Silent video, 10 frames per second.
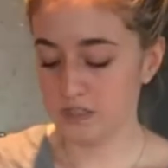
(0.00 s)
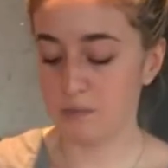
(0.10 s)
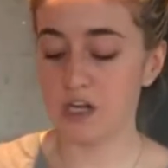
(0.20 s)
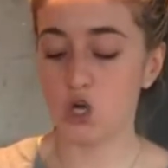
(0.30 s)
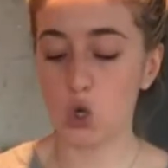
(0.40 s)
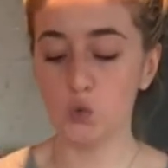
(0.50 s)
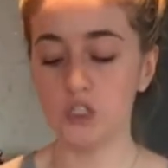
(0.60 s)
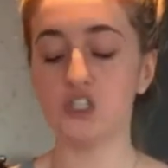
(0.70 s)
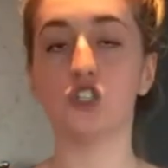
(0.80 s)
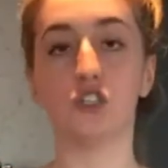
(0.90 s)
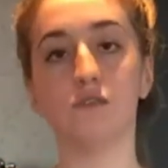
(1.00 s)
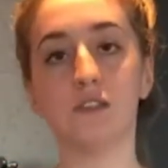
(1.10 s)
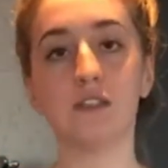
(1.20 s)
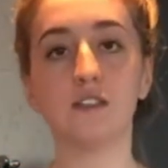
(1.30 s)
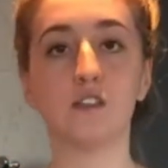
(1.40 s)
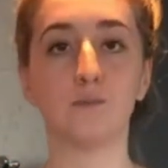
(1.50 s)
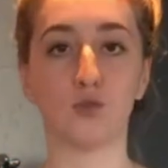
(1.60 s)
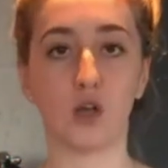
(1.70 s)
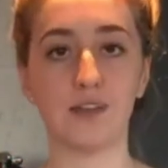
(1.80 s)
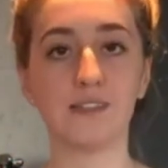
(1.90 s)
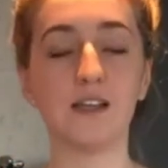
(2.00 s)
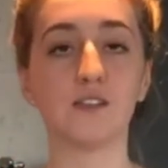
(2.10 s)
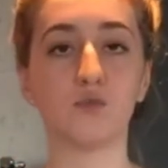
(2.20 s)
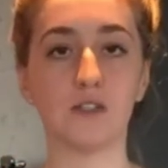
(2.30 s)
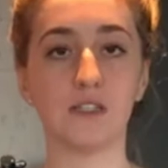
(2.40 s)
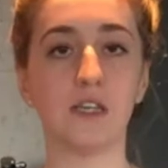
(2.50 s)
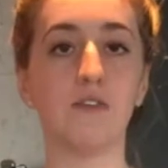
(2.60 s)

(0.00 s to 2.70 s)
but it only chooses to process, receive,